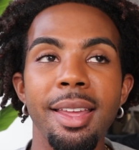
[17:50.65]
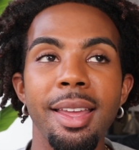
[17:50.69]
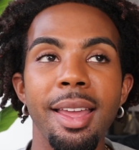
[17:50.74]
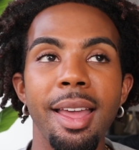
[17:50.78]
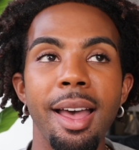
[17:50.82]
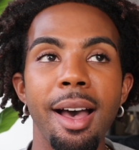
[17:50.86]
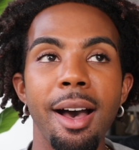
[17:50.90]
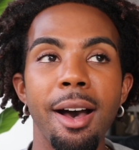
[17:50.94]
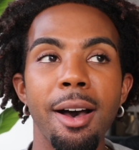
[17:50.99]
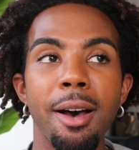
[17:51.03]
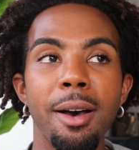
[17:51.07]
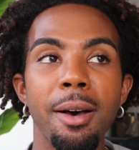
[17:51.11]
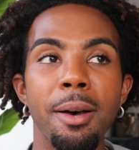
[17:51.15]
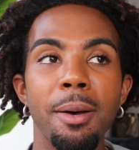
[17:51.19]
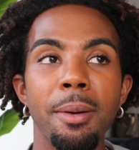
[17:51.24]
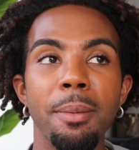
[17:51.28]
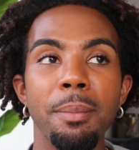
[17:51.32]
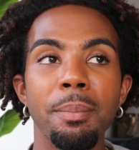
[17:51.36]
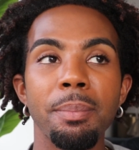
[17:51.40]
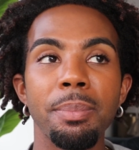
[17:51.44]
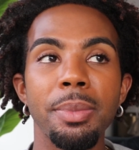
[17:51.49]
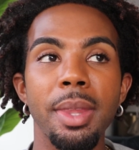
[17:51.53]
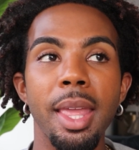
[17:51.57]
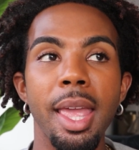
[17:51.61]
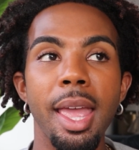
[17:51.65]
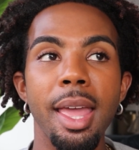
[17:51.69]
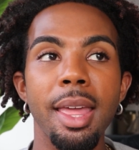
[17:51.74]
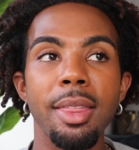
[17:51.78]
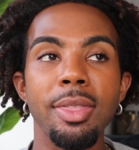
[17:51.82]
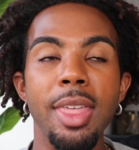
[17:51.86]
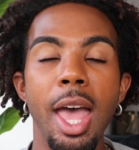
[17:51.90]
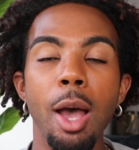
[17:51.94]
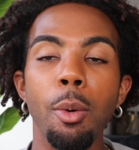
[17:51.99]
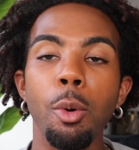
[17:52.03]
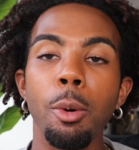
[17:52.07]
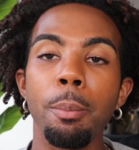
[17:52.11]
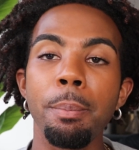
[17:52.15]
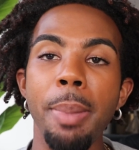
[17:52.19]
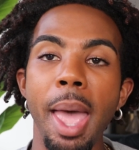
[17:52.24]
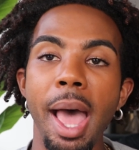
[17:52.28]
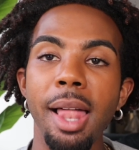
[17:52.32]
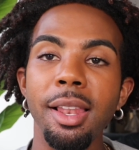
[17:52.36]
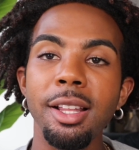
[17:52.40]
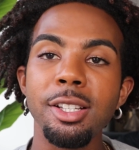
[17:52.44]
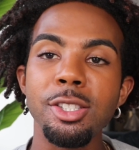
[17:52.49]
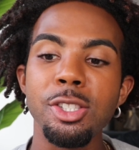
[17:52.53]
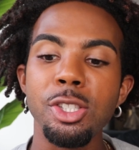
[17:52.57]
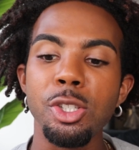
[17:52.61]
that will
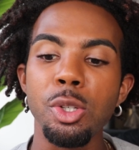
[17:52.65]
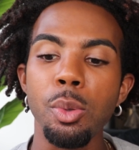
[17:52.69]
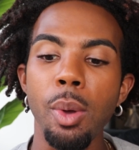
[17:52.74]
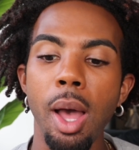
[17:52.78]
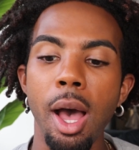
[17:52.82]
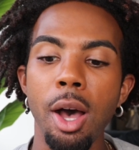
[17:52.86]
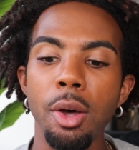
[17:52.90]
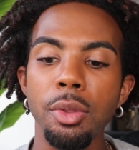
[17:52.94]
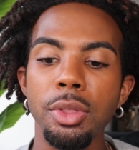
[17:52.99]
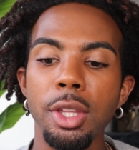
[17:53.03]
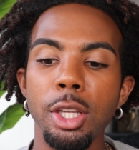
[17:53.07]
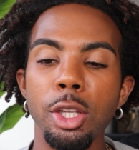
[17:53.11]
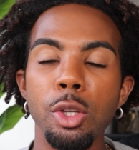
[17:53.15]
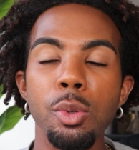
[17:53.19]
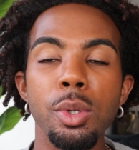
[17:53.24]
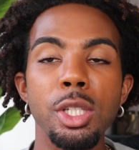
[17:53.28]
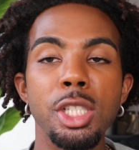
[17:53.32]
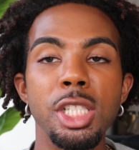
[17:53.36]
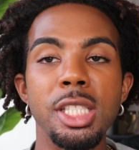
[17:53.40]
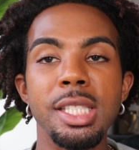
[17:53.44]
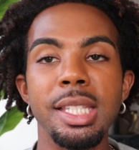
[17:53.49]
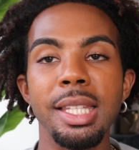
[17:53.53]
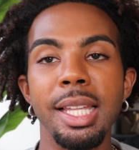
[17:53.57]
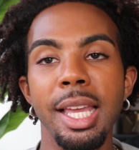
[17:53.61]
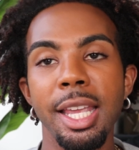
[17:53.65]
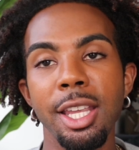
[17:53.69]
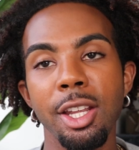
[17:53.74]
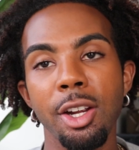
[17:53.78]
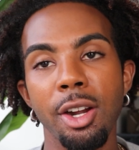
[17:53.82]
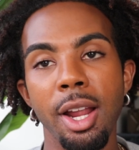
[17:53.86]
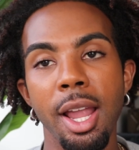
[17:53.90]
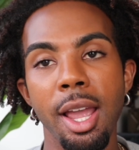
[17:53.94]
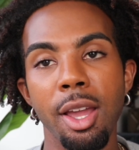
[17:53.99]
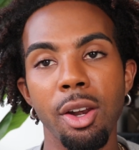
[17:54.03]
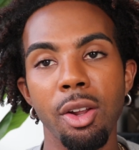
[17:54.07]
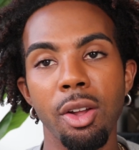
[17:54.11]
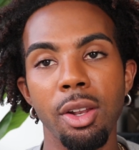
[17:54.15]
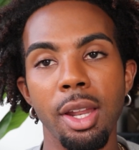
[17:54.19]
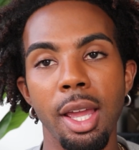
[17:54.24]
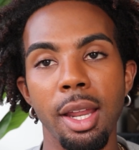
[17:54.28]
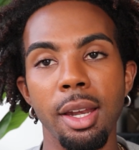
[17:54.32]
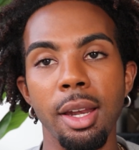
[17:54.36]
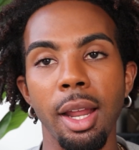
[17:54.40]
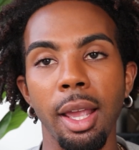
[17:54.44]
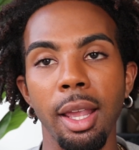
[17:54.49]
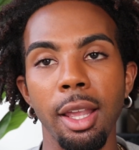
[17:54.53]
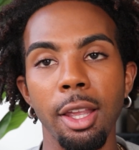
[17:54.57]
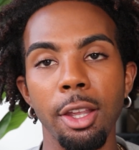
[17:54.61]
balance you out, that you could just lay your head on
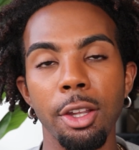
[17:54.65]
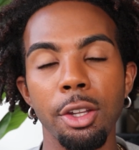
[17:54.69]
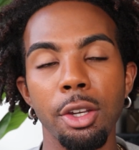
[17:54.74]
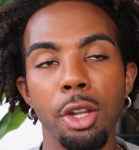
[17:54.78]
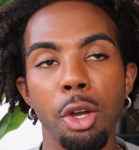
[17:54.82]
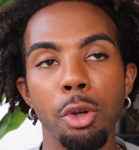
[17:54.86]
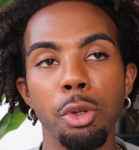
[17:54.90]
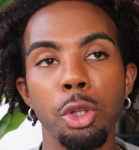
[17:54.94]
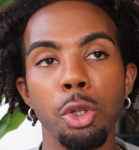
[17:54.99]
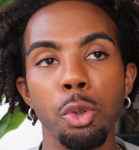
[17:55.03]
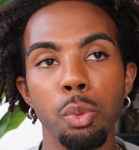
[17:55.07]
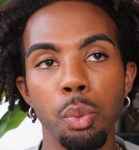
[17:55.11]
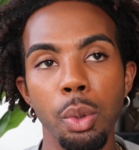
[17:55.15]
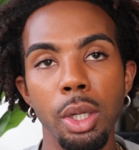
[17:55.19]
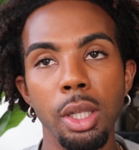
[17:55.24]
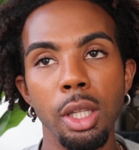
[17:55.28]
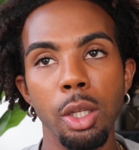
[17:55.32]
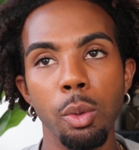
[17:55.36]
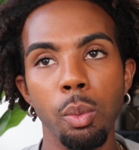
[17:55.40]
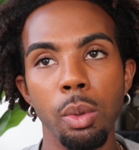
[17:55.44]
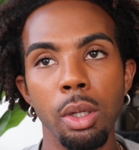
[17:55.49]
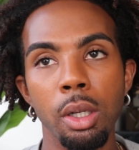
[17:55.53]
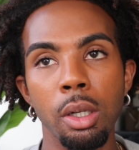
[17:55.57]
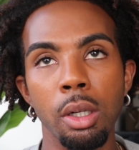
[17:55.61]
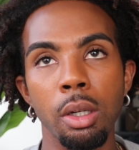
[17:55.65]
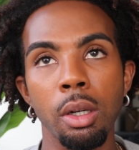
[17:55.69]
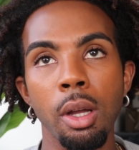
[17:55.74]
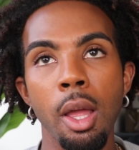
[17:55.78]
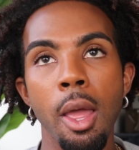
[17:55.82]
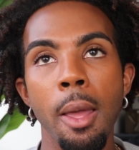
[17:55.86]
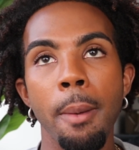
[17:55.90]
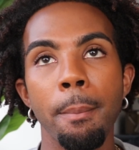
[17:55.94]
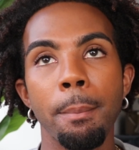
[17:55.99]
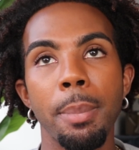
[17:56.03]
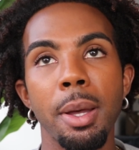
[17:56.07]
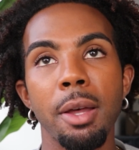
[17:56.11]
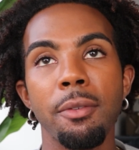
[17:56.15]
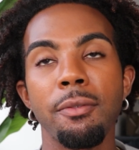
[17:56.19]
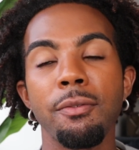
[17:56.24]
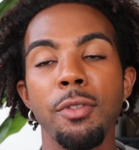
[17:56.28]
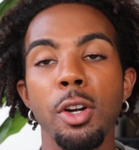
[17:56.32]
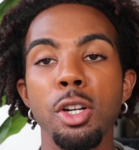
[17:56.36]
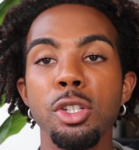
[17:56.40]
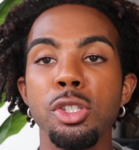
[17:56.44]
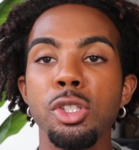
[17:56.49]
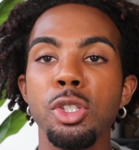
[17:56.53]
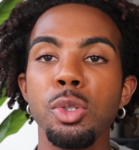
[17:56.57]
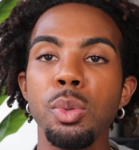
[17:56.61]
at night. You really will. But
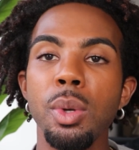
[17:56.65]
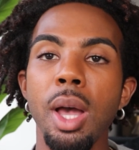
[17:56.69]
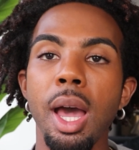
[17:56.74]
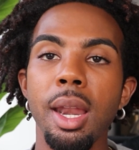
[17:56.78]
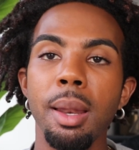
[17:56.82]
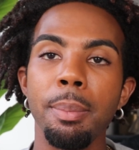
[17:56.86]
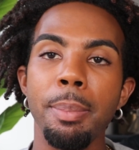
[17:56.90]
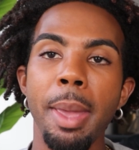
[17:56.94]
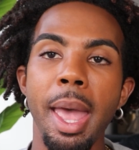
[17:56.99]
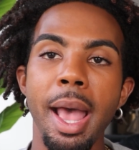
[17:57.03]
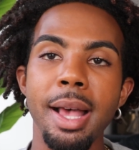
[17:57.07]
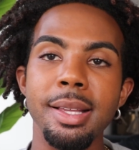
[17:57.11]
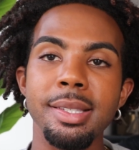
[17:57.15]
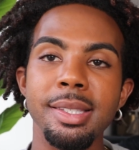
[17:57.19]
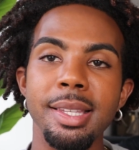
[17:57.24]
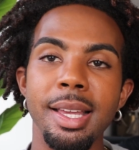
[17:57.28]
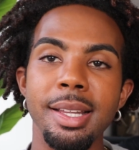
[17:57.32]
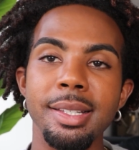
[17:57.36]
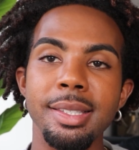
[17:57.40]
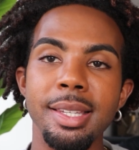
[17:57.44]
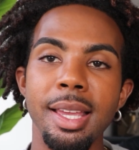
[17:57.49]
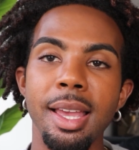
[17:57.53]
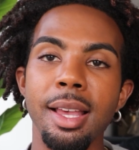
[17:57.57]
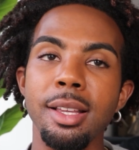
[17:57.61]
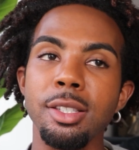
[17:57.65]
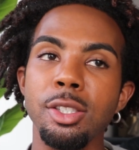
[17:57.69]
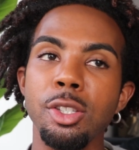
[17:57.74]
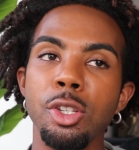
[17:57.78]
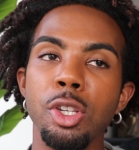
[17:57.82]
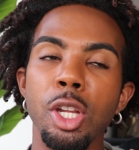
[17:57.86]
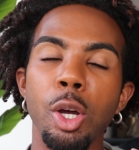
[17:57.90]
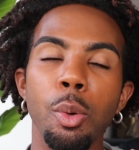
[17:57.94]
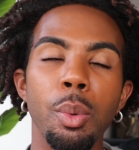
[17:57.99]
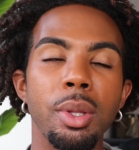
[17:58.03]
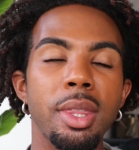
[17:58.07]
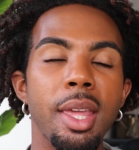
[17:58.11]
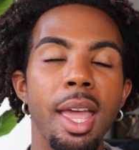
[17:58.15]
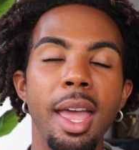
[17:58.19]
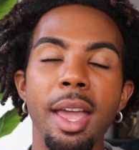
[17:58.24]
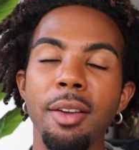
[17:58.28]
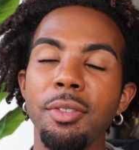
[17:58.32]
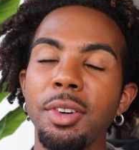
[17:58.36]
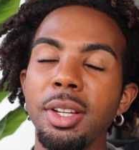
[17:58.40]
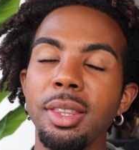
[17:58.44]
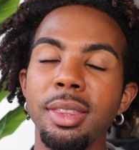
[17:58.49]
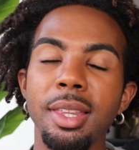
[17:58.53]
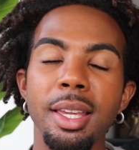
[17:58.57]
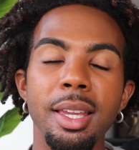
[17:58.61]
first you gotta pass that test. With
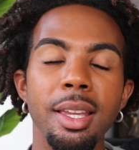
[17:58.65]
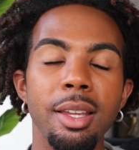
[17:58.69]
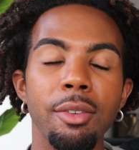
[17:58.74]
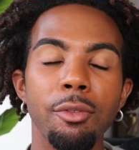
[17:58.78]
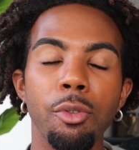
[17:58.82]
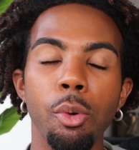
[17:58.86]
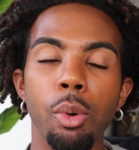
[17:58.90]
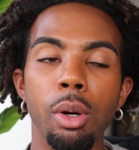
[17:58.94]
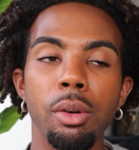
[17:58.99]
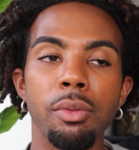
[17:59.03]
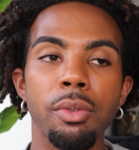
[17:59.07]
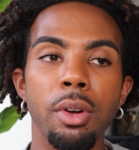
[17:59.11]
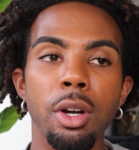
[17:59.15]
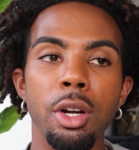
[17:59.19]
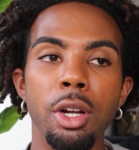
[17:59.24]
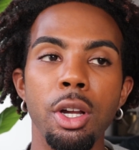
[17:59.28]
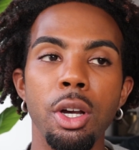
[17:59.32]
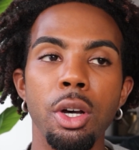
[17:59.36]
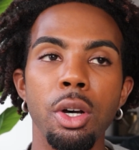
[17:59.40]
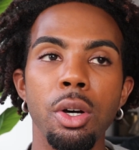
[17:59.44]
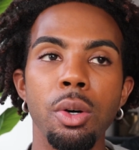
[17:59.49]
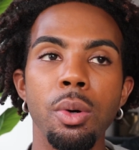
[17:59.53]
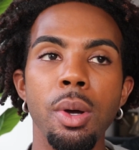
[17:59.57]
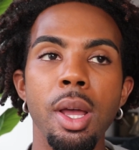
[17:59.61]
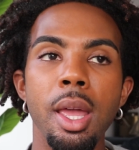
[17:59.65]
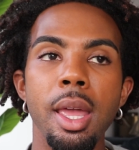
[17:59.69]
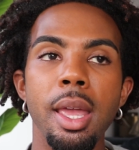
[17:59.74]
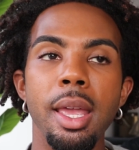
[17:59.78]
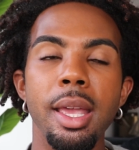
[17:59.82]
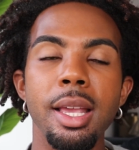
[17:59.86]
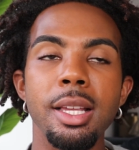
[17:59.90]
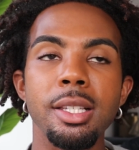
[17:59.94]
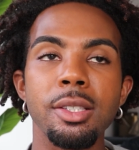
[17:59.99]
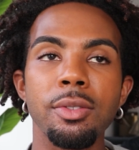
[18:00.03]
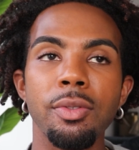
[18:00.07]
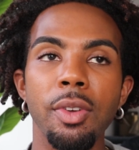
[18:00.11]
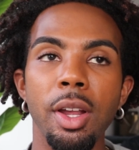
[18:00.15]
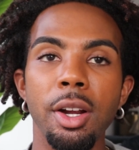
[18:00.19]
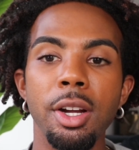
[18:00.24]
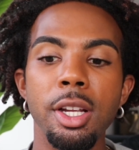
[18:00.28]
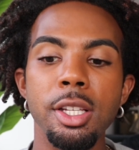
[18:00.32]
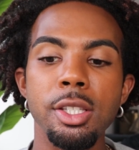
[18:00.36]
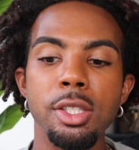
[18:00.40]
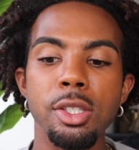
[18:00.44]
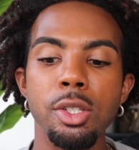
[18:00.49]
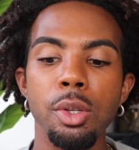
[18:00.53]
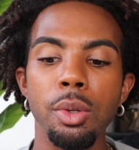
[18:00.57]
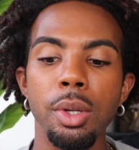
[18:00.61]
everything for Virgo is
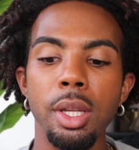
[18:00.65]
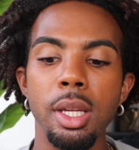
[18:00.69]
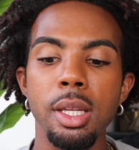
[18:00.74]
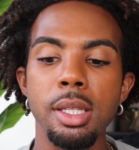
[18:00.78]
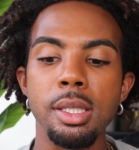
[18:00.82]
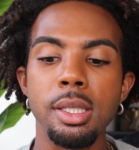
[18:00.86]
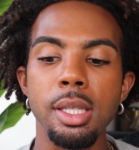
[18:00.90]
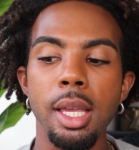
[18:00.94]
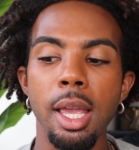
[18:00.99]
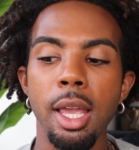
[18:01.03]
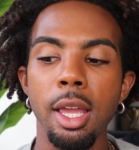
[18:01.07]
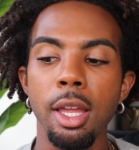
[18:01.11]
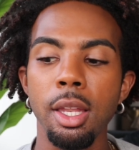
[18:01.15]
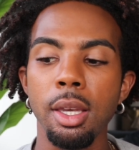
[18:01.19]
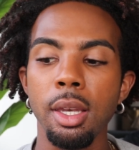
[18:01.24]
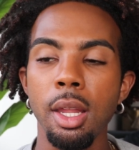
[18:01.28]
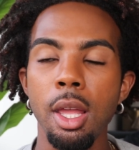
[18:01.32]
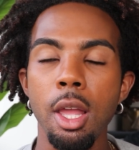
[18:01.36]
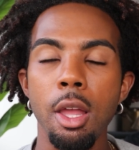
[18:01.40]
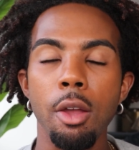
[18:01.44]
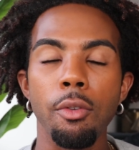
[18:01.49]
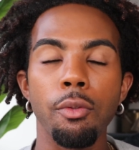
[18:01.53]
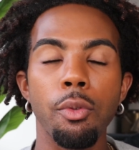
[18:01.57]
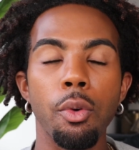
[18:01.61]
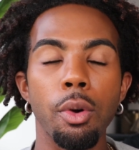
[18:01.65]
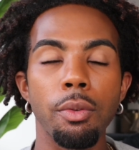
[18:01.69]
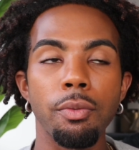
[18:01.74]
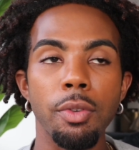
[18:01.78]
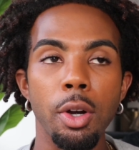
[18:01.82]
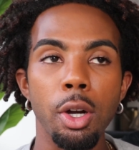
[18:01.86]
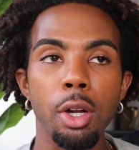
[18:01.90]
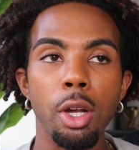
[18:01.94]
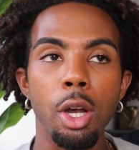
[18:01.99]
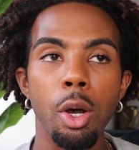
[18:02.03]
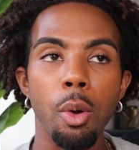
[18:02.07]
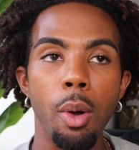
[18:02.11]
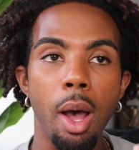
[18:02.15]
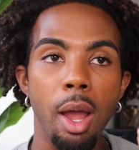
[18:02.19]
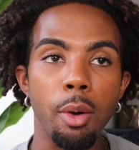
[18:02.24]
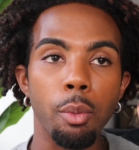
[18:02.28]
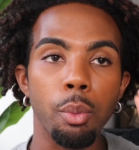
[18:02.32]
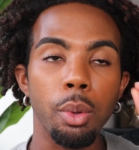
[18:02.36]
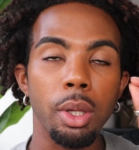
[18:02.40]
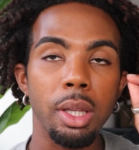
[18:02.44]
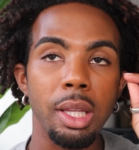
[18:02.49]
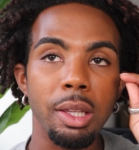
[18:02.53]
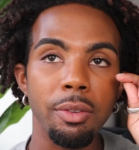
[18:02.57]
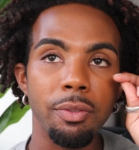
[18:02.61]
very studious, and for Virgo,
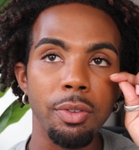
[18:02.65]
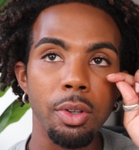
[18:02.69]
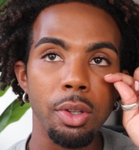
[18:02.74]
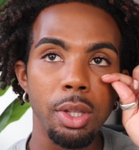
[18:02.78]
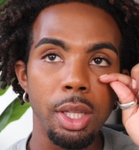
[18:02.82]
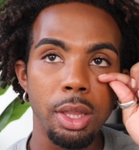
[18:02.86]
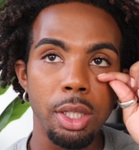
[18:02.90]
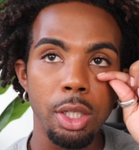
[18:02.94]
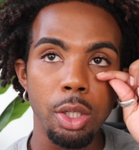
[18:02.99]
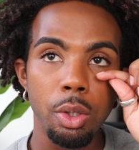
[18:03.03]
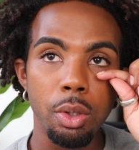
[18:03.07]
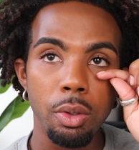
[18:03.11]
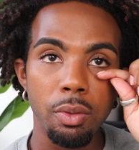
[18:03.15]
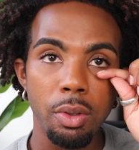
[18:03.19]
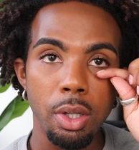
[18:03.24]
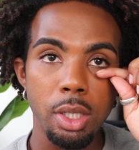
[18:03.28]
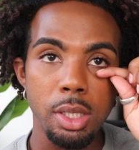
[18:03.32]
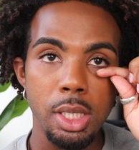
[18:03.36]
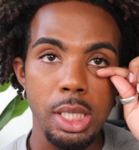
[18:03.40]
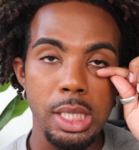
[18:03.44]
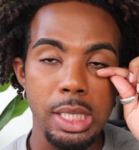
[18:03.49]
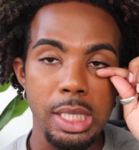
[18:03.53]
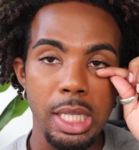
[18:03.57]
I really feel that the universe is